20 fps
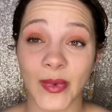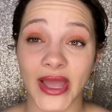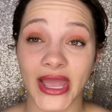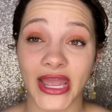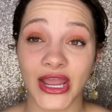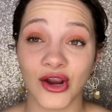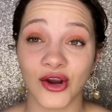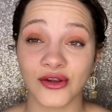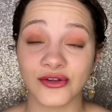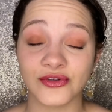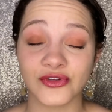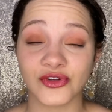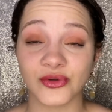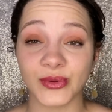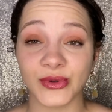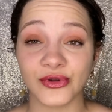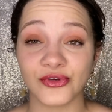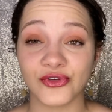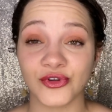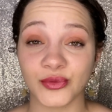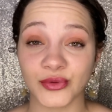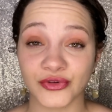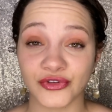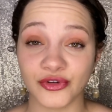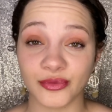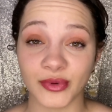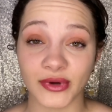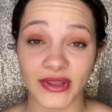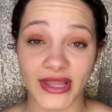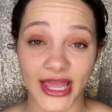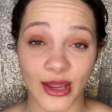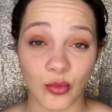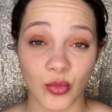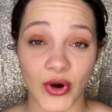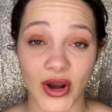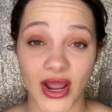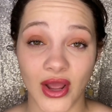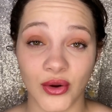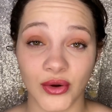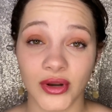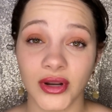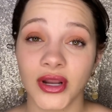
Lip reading: hair used to be super, super light brown.